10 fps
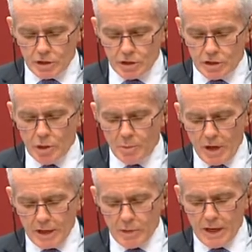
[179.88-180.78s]

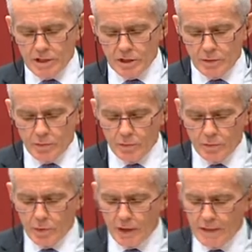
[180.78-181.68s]
Superannuation
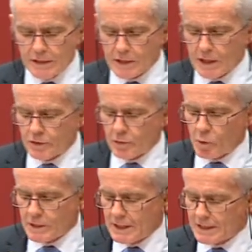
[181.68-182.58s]
in this country
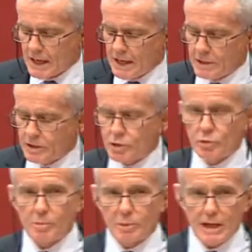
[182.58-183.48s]
was intended to
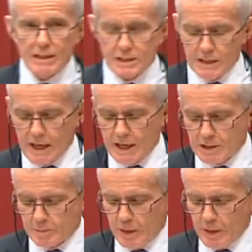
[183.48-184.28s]
replace the age